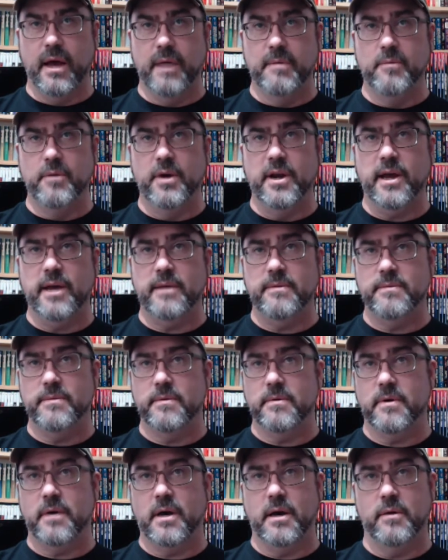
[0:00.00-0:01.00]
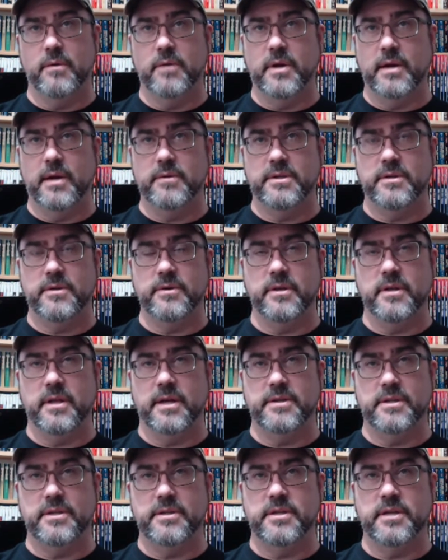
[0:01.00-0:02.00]
when I was
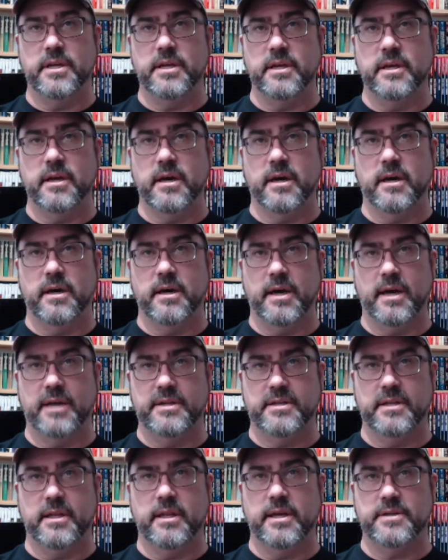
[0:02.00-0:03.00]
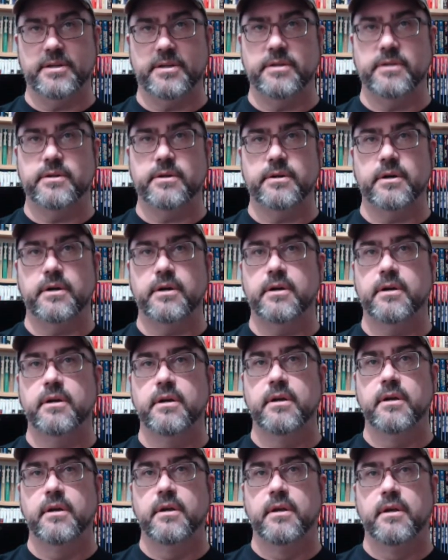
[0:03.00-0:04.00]
doing licensing as the licensor,
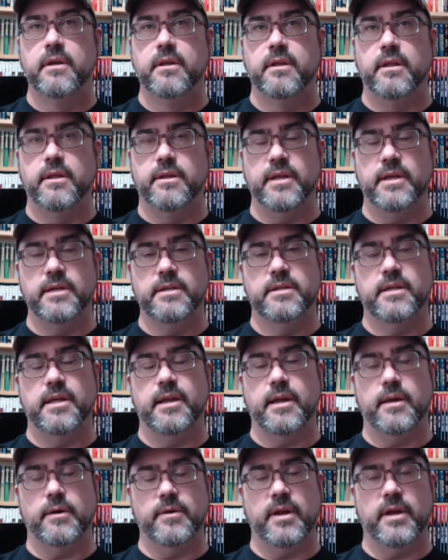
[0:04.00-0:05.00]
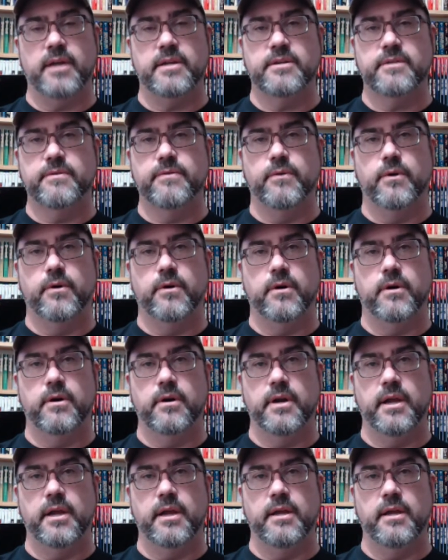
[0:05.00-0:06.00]
the things that I would ask for
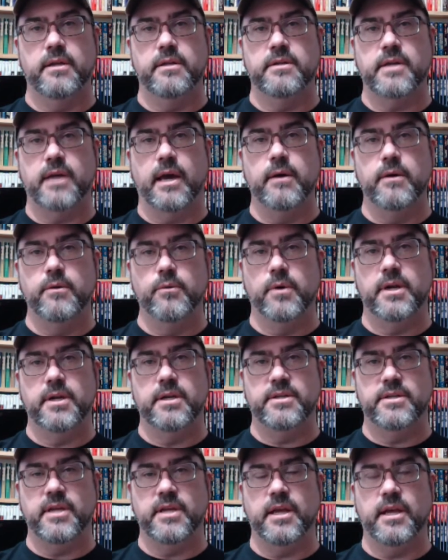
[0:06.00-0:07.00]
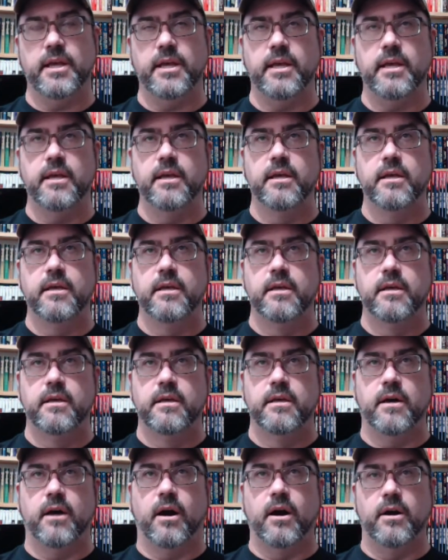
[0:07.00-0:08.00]
is I would want to see
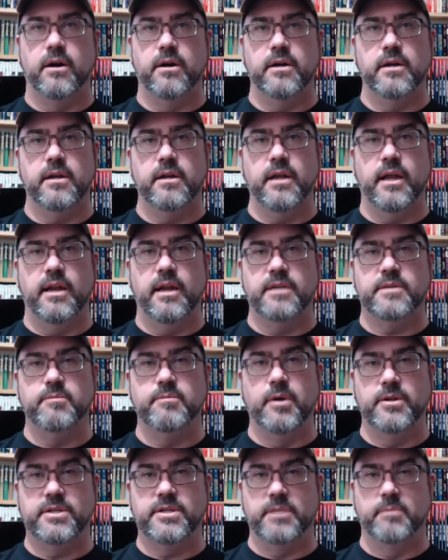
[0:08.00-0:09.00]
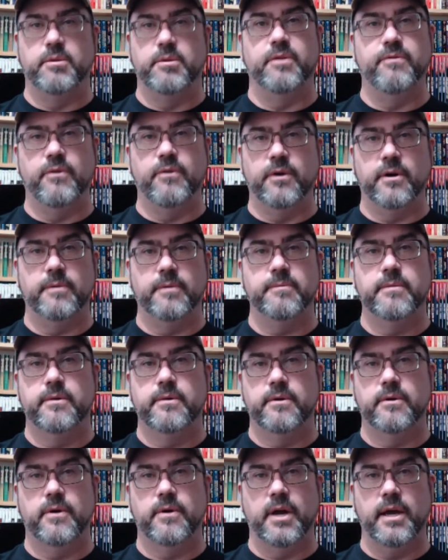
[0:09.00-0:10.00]
art in its most simple
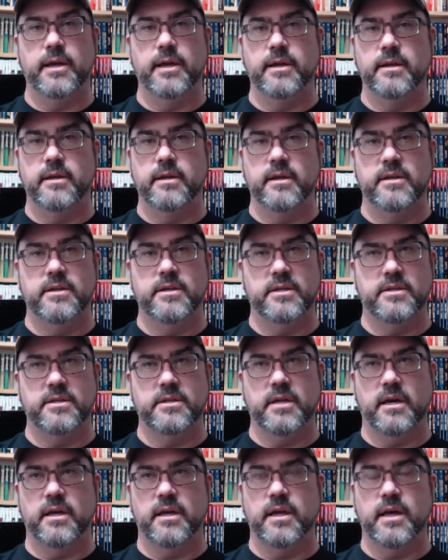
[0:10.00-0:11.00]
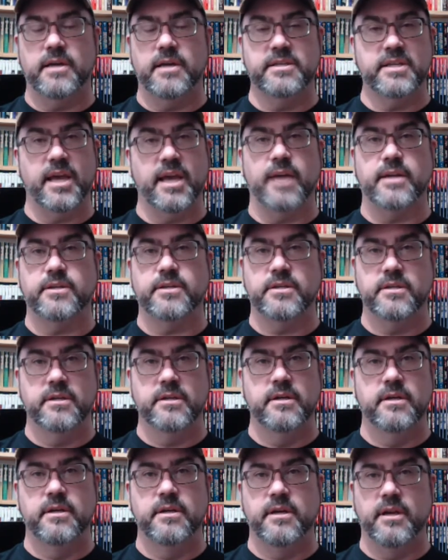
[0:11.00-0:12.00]
form, right? Just a sketch.
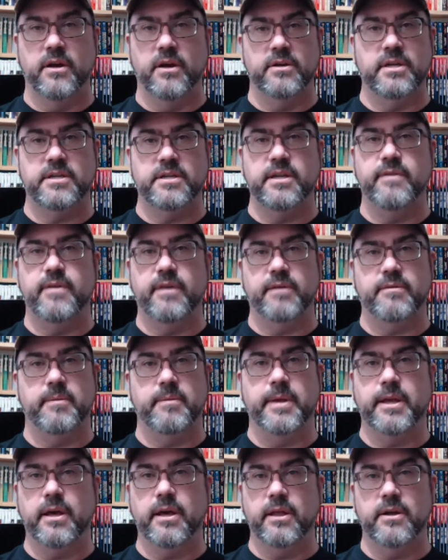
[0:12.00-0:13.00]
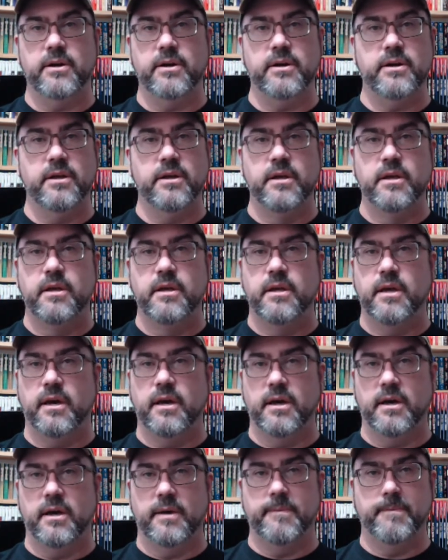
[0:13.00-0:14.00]
You know, it doesn't even have to be colored.
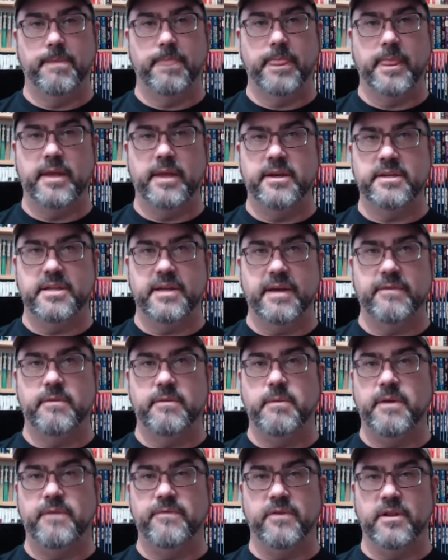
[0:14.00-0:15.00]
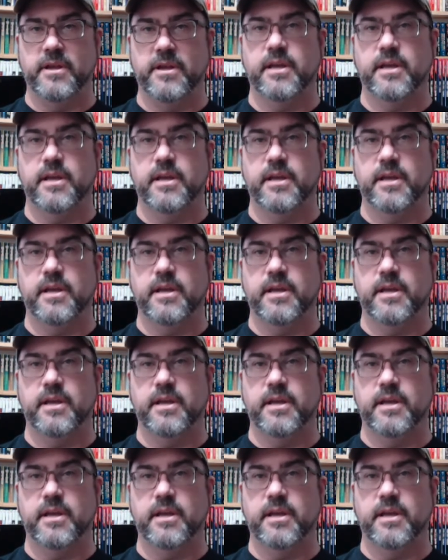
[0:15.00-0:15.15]
It doesn't have to be fully